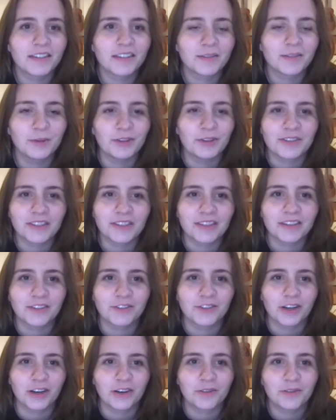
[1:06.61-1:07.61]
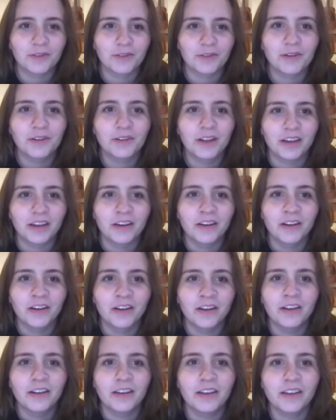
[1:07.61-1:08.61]
to music in general and
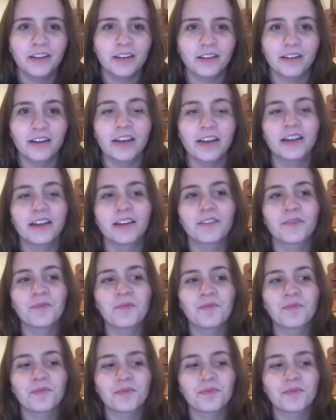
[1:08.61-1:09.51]
hearing